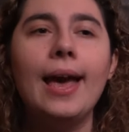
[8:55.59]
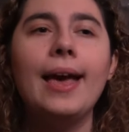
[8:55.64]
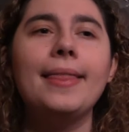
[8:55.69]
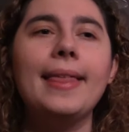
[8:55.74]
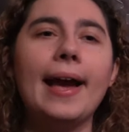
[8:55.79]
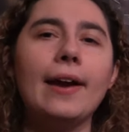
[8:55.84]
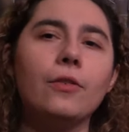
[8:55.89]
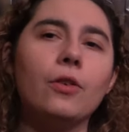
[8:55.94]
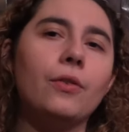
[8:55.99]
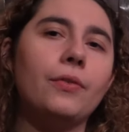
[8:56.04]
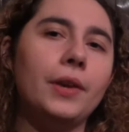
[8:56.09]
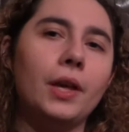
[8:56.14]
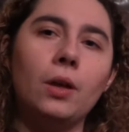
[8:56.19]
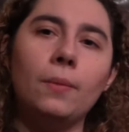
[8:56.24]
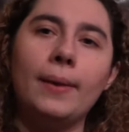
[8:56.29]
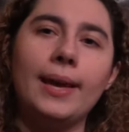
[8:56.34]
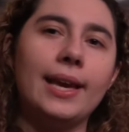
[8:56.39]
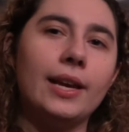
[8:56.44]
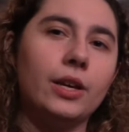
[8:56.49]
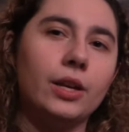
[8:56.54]
That reveal
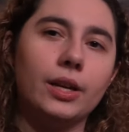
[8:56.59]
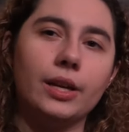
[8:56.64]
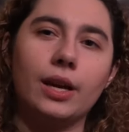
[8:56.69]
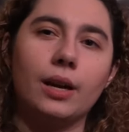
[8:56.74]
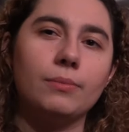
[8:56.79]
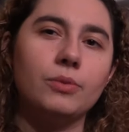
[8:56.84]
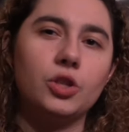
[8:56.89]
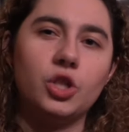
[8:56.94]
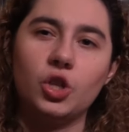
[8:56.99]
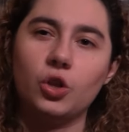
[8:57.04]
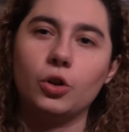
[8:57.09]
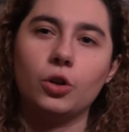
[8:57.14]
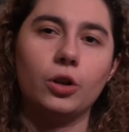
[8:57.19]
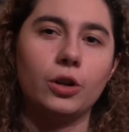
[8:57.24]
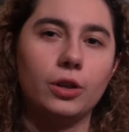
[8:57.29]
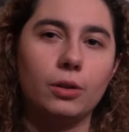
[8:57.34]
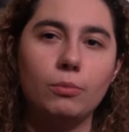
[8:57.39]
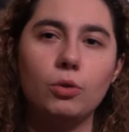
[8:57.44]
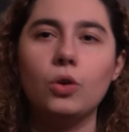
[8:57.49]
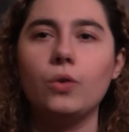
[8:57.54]
maybe could have come sooner
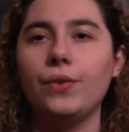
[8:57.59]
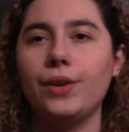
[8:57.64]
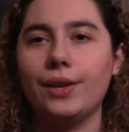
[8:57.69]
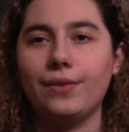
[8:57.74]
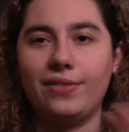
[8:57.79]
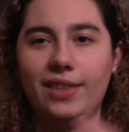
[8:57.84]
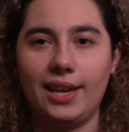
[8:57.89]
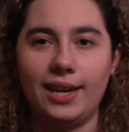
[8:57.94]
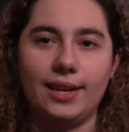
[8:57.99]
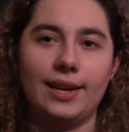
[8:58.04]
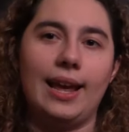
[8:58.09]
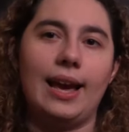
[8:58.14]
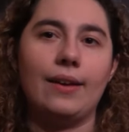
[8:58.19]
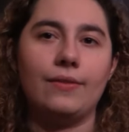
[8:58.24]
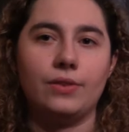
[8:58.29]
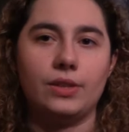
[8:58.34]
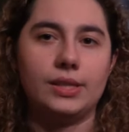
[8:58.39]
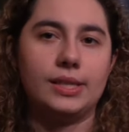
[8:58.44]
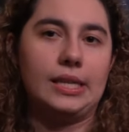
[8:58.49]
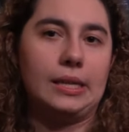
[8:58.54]
in the movie if they didn't
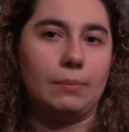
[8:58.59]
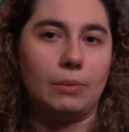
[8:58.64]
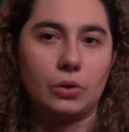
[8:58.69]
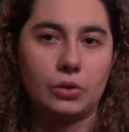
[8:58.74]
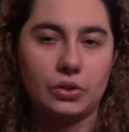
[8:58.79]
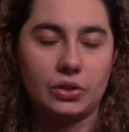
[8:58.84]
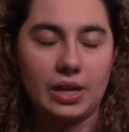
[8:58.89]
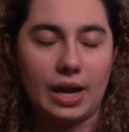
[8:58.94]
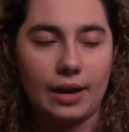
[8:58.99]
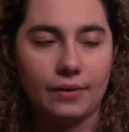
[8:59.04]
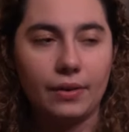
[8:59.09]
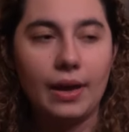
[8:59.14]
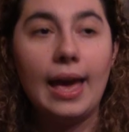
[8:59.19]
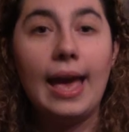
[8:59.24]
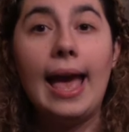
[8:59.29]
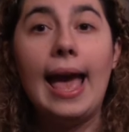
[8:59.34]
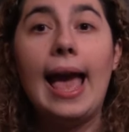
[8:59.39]
have the Zemo stuff.